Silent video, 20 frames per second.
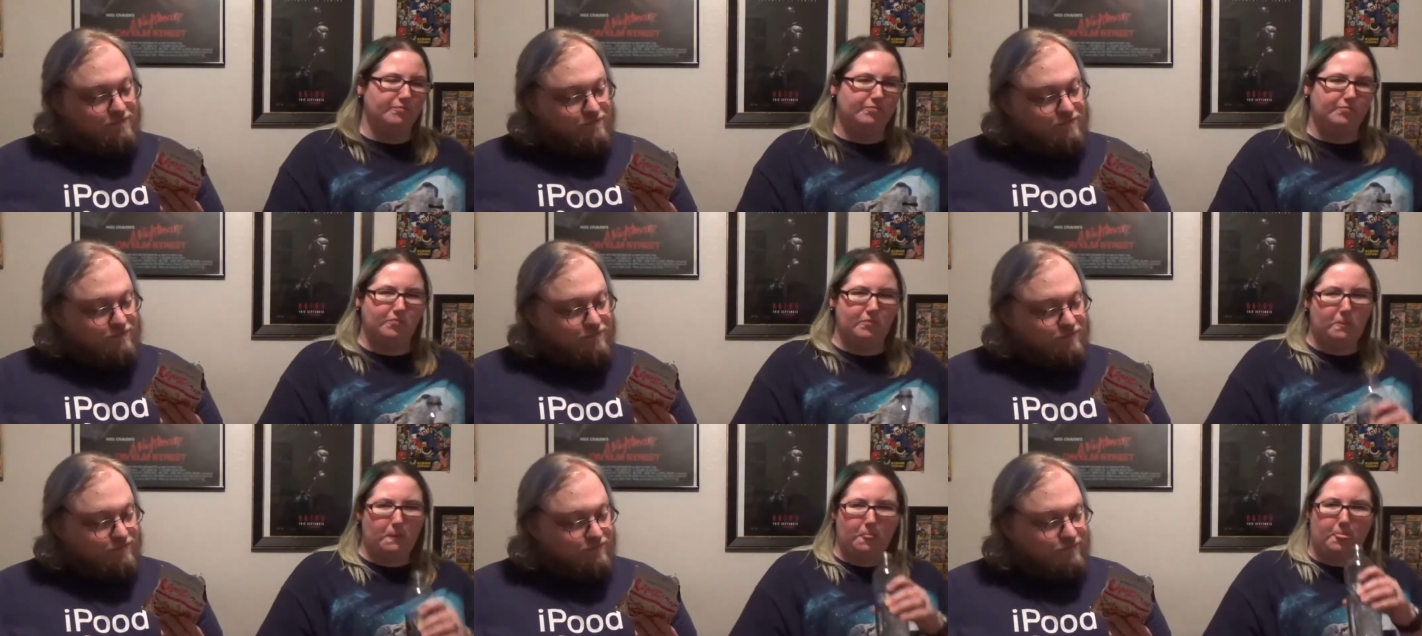
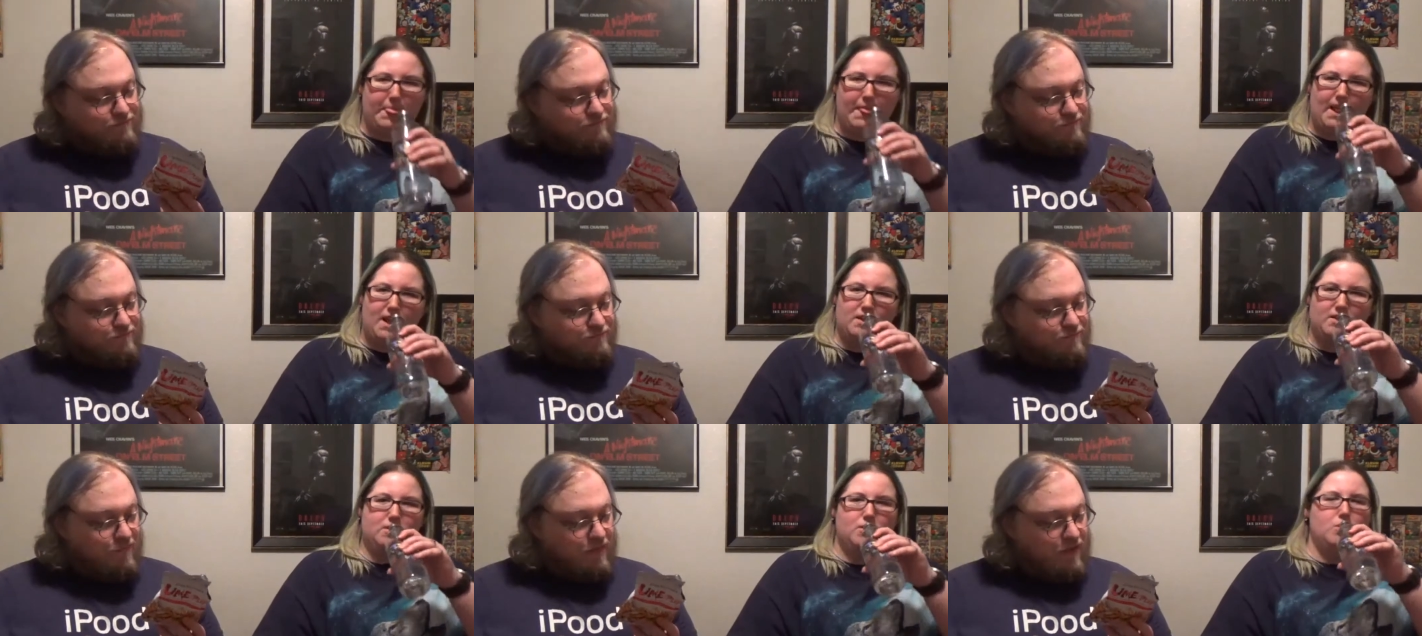
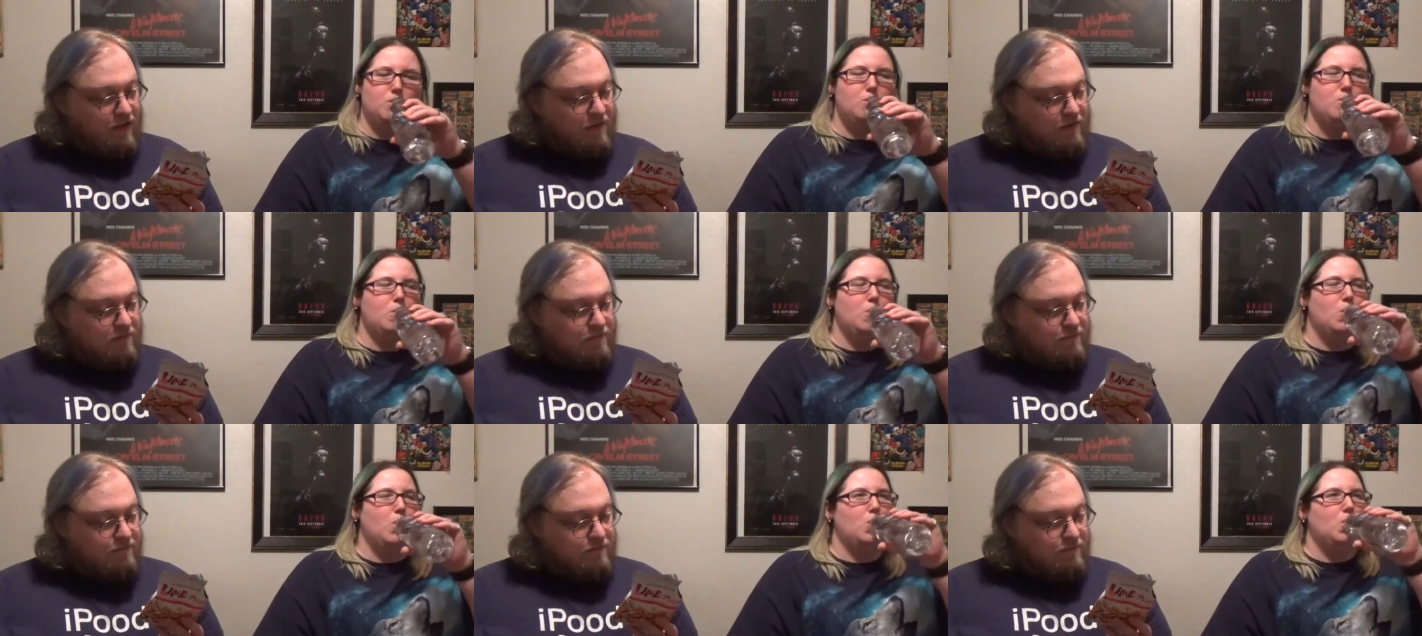
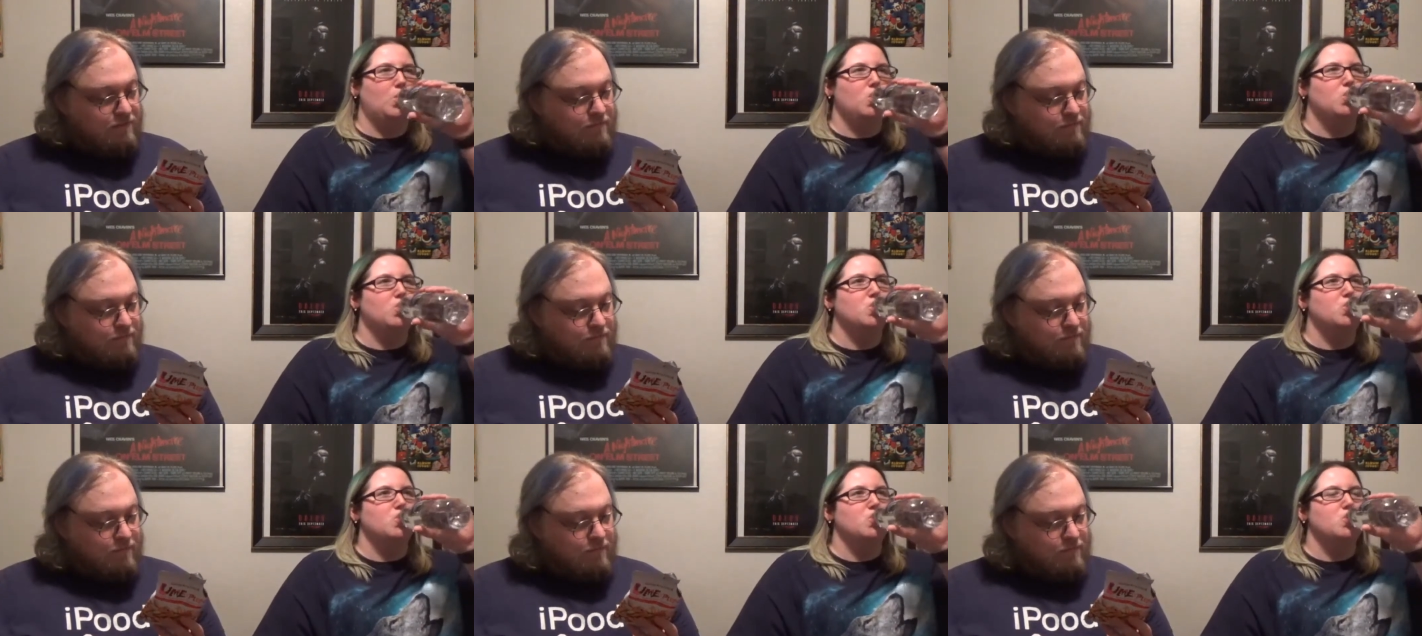
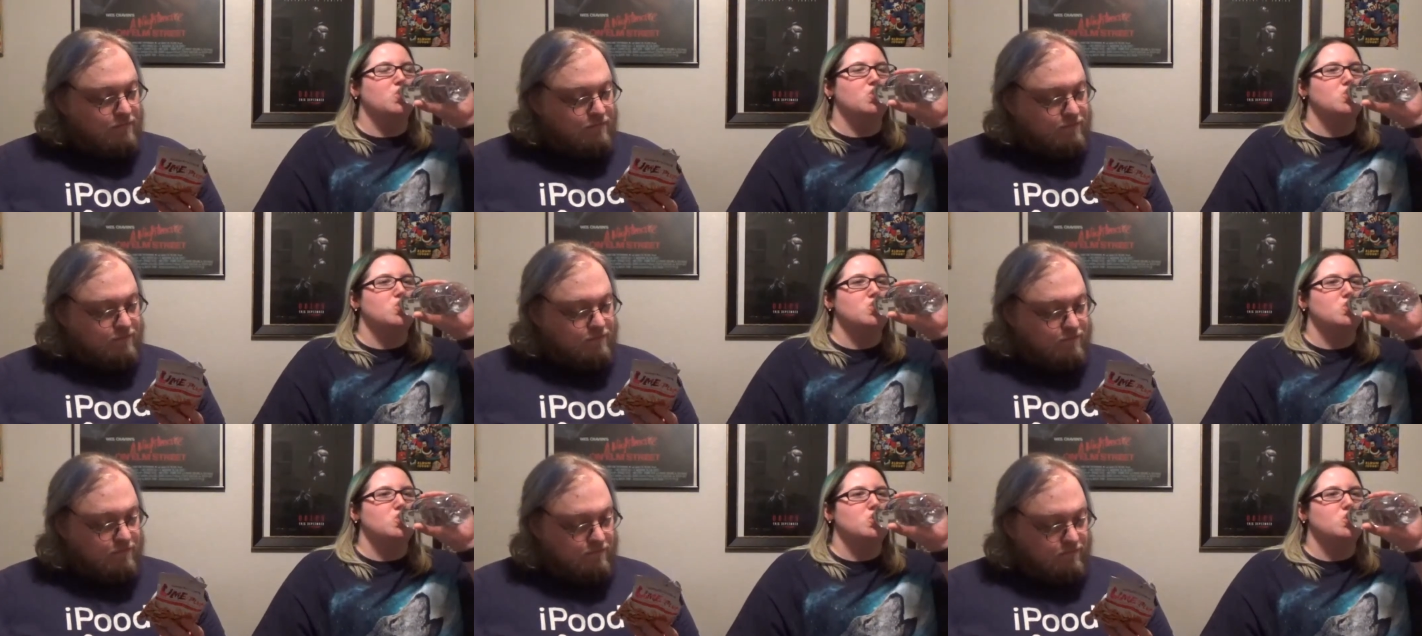
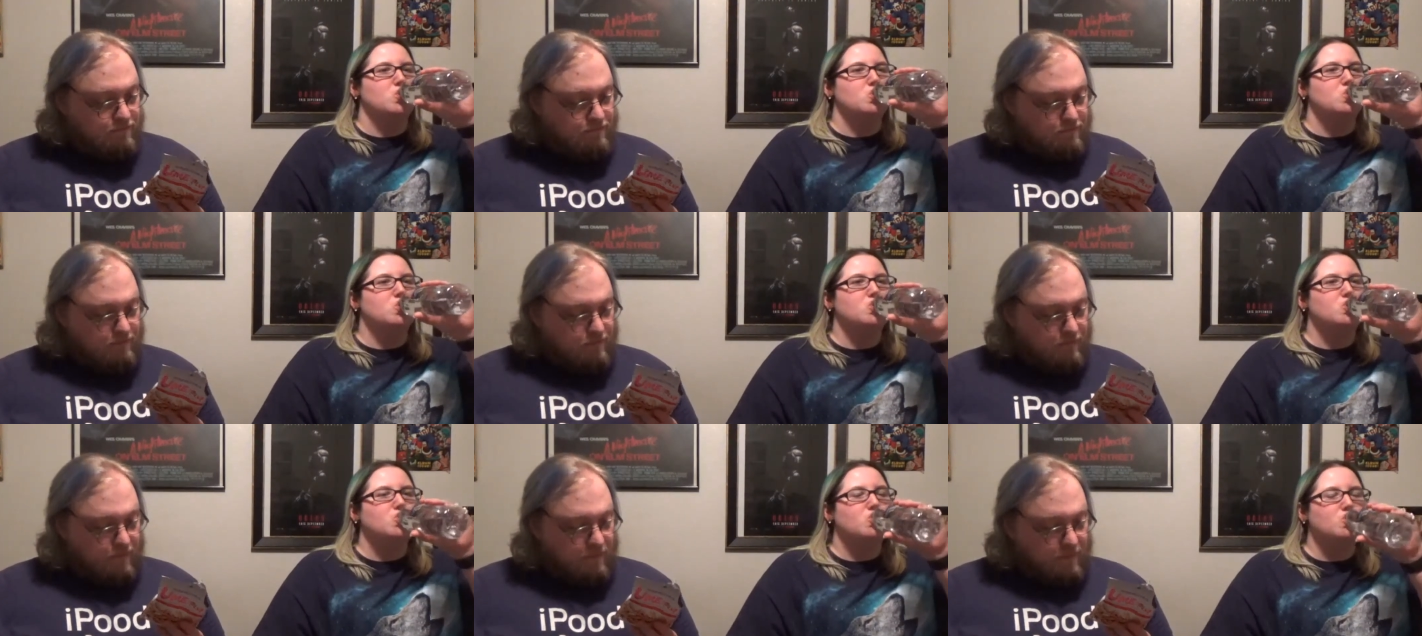
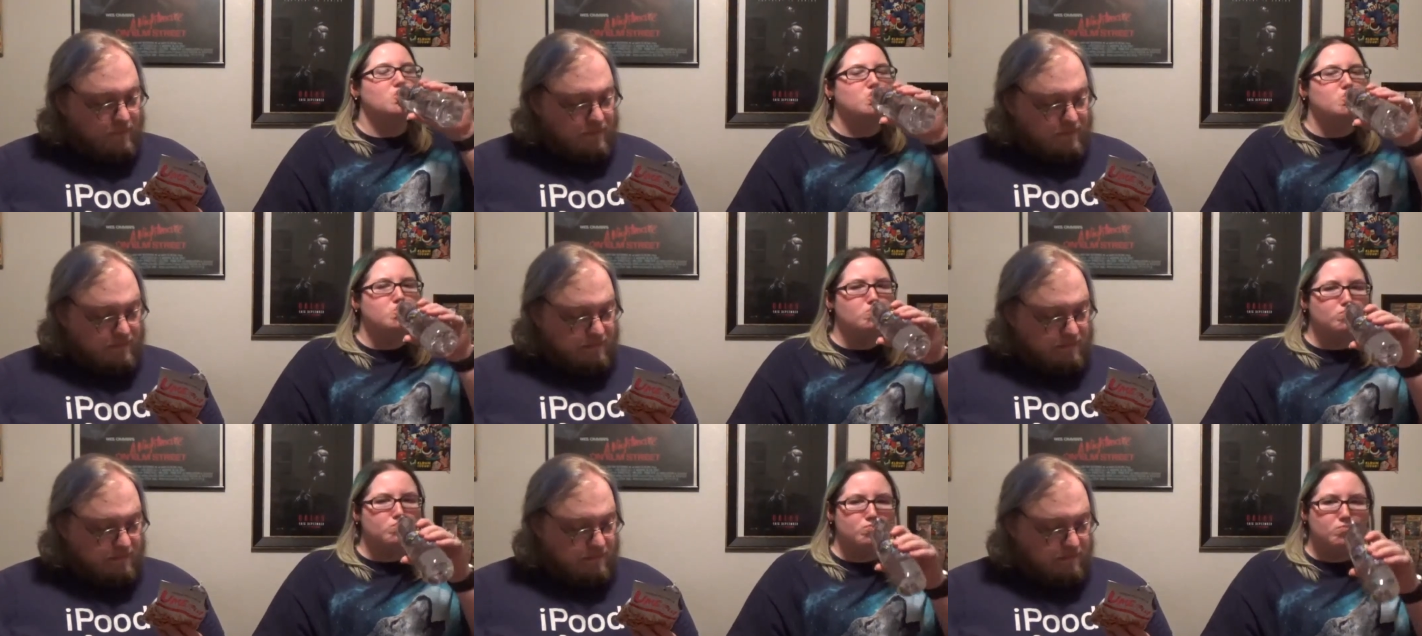
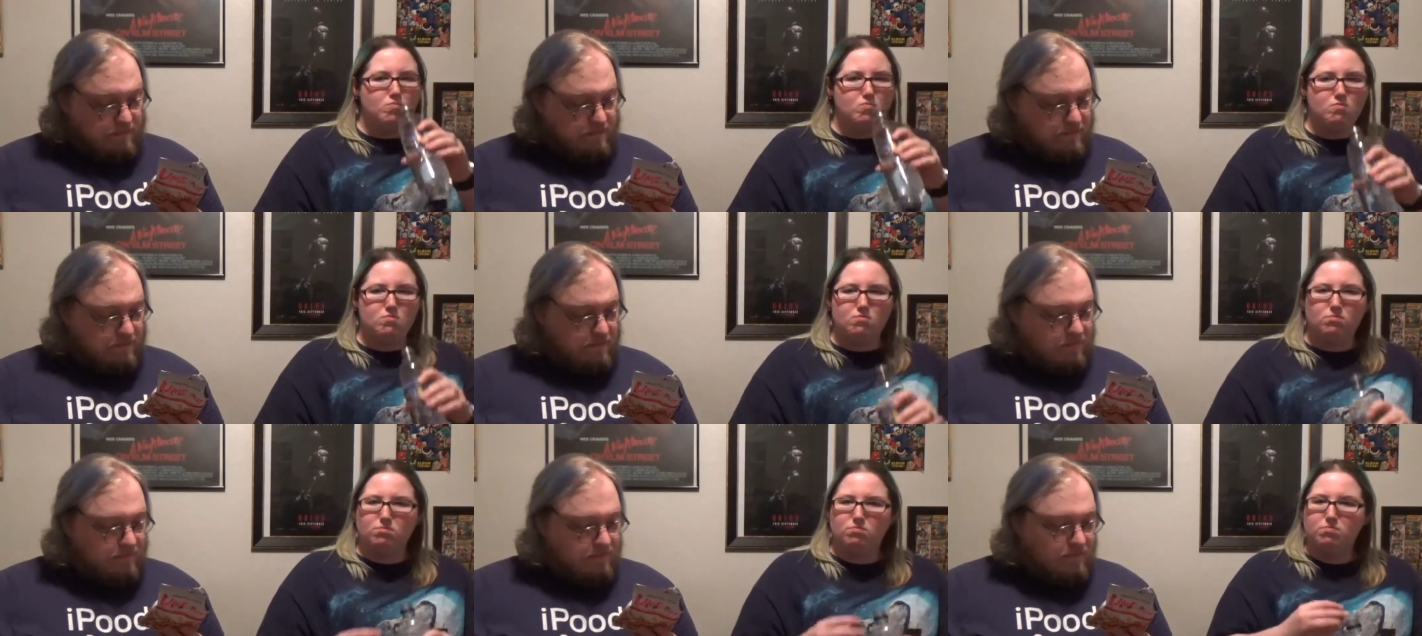
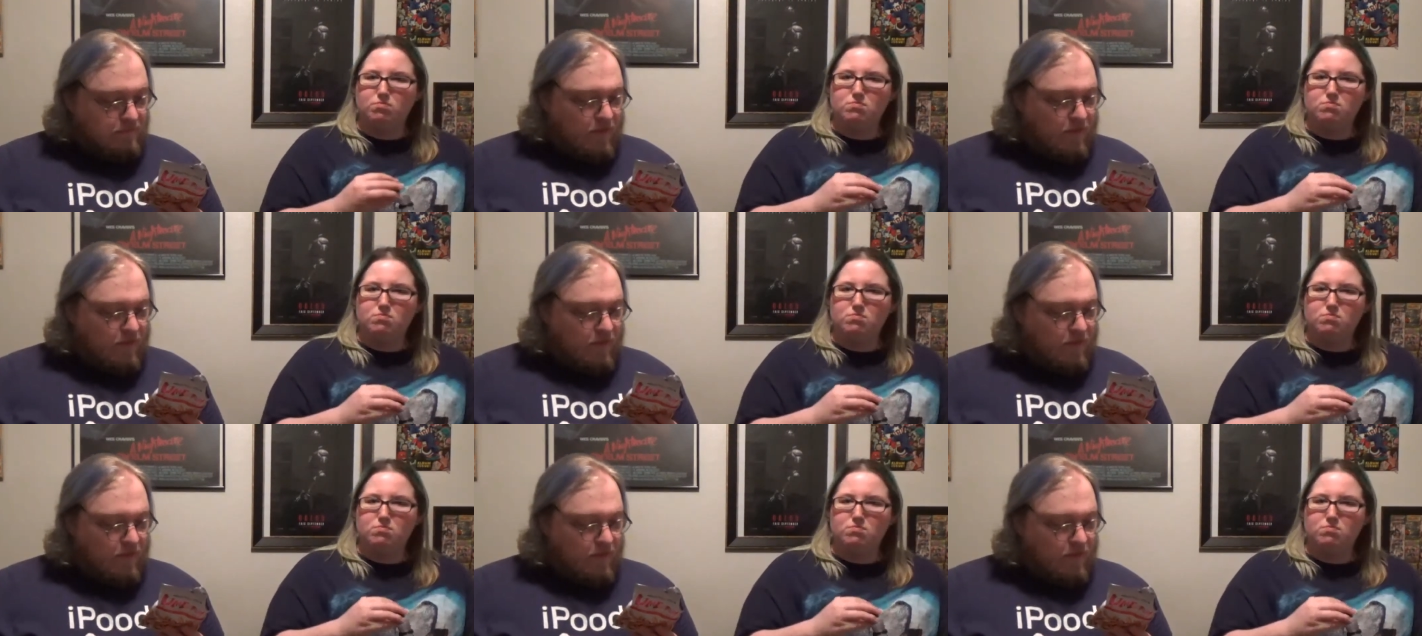(no one is talking)